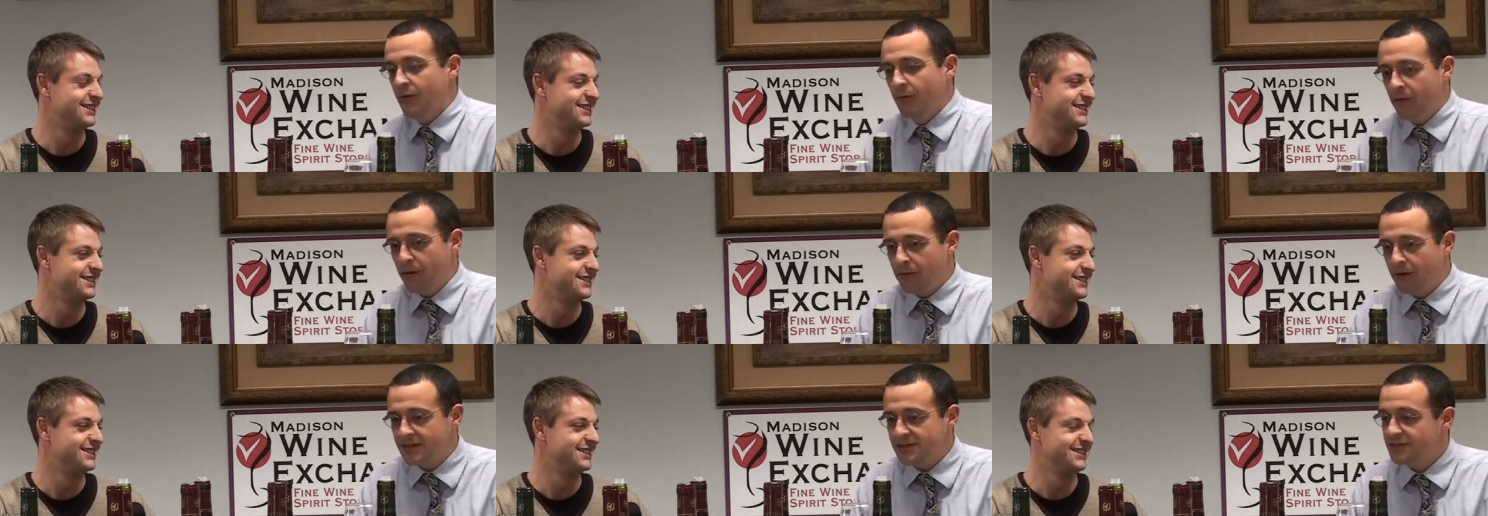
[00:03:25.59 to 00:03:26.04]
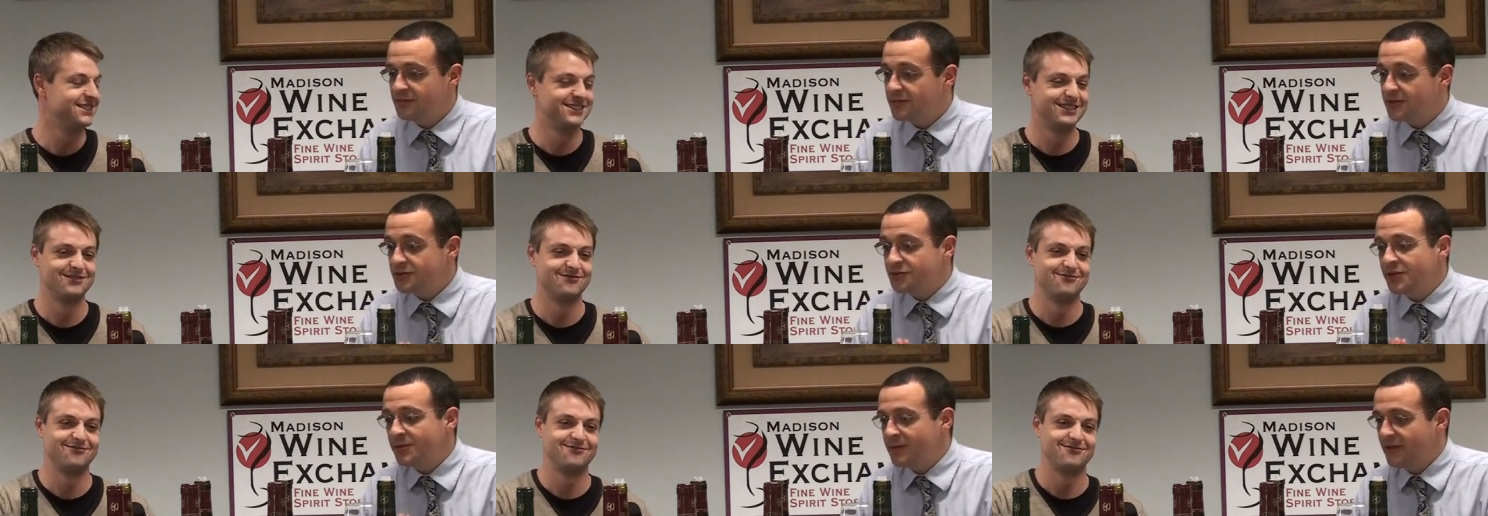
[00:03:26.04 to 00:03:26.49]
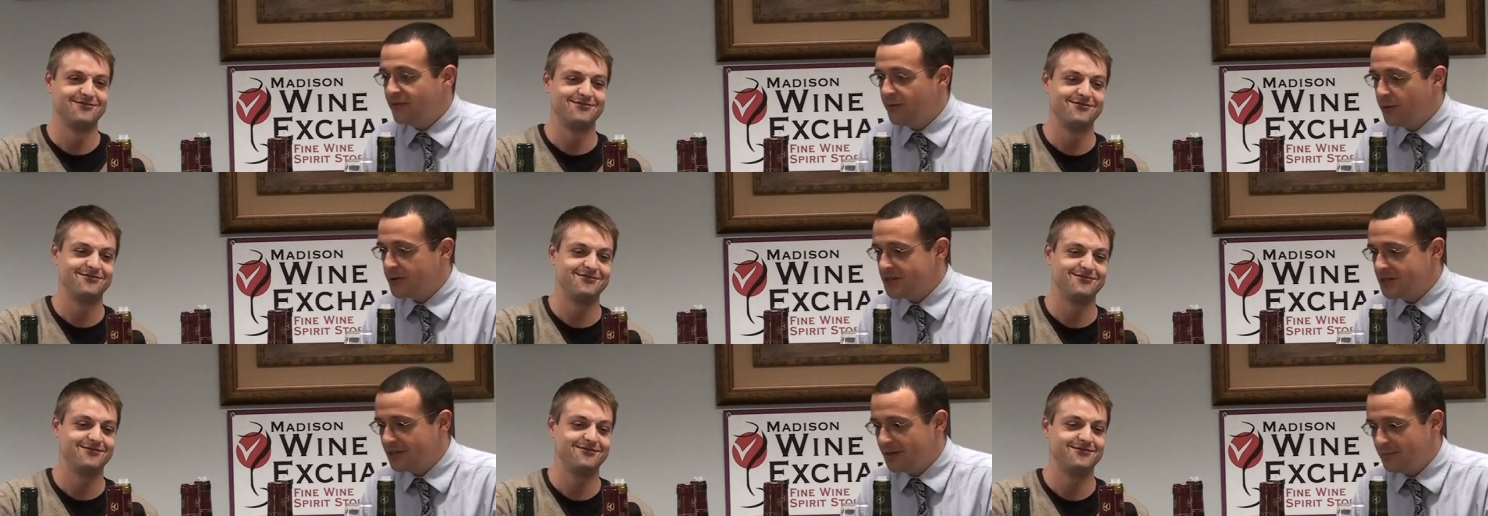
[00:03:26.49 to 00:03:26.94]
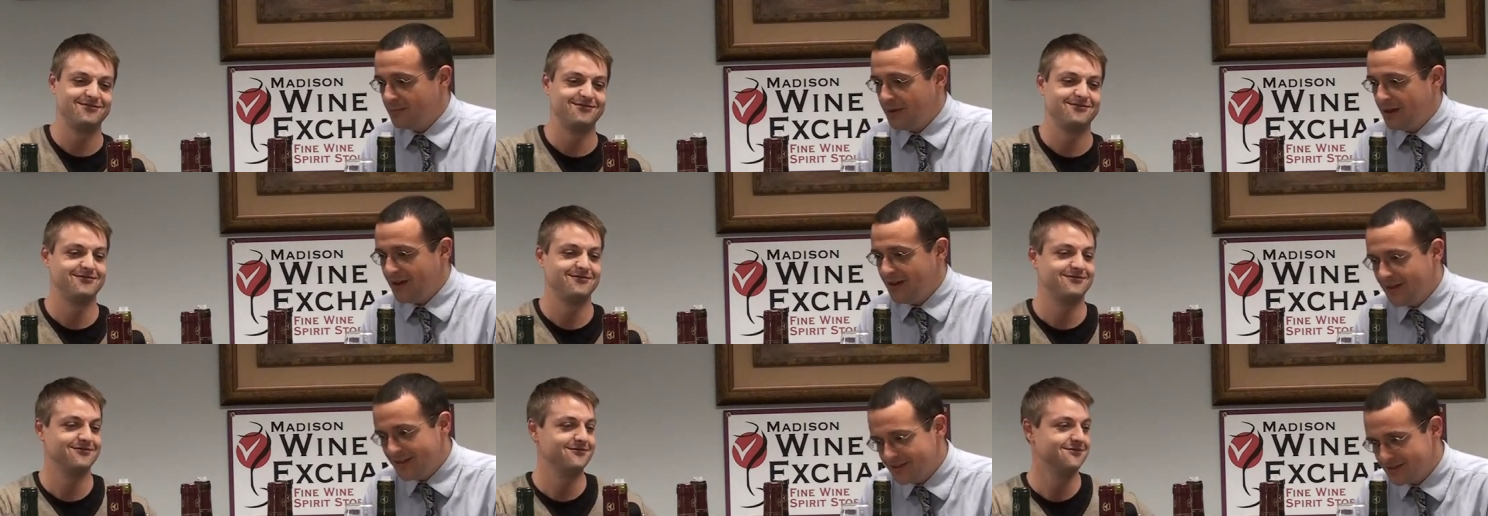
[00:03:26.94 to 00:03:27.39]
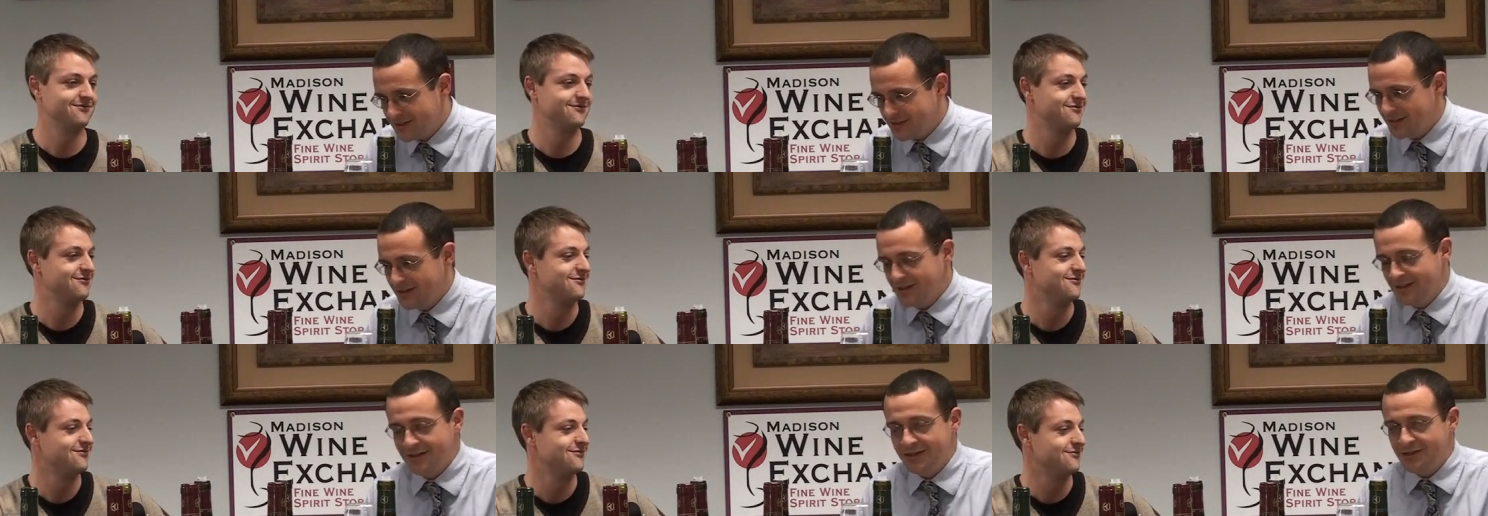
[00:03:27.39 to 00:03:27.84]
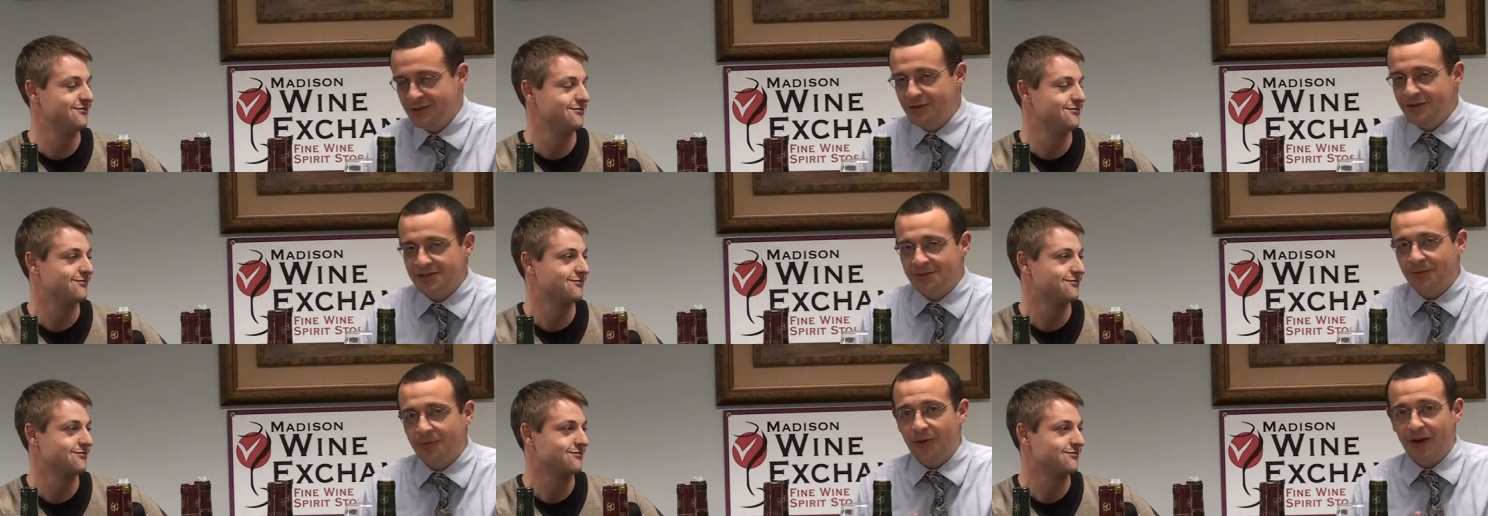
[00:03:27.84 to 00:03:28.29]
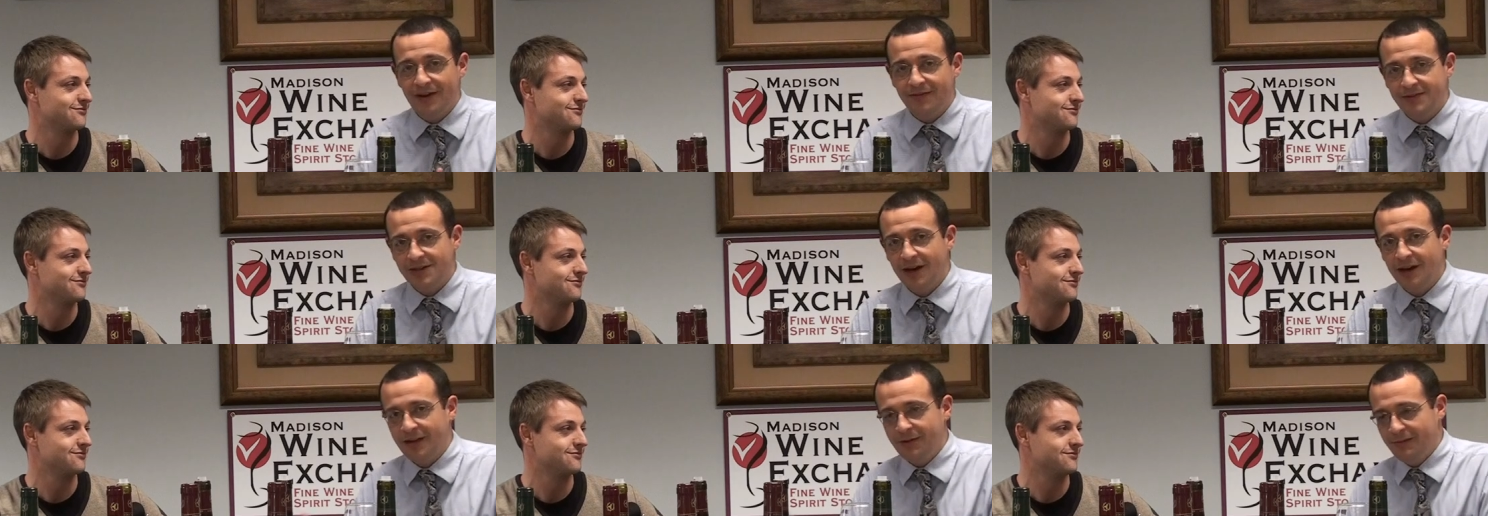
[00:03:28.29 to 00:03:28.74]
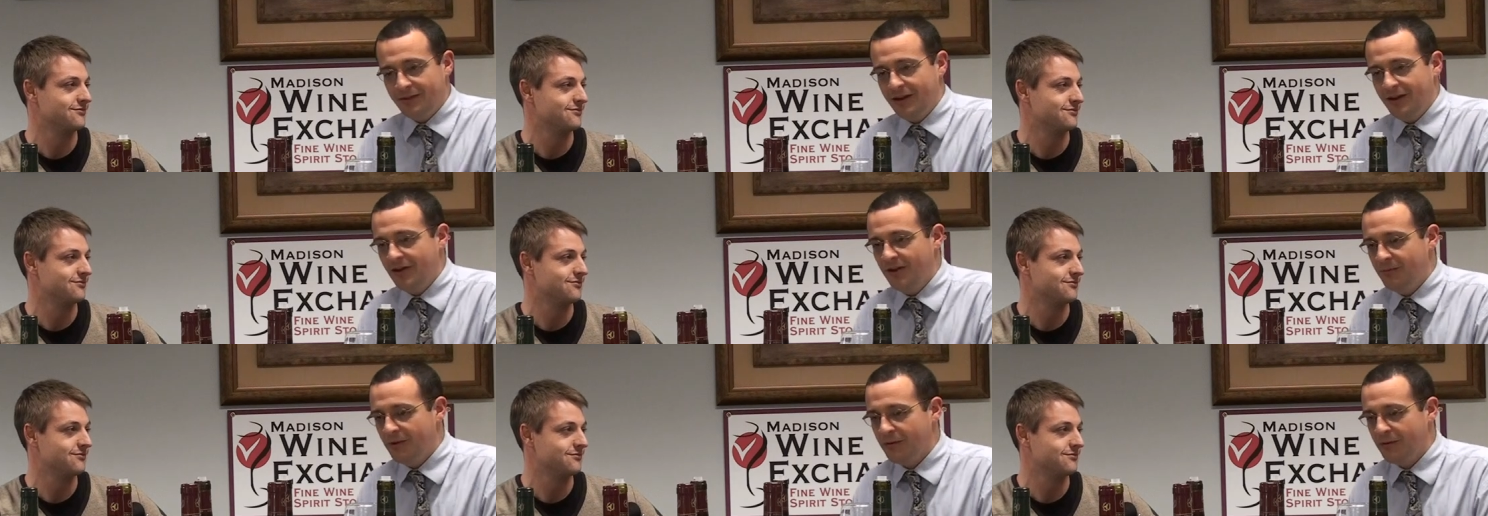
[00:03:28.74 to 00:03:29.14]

Speaker 1: we were also extremely fortunate because due to some creative talking with Guillaume,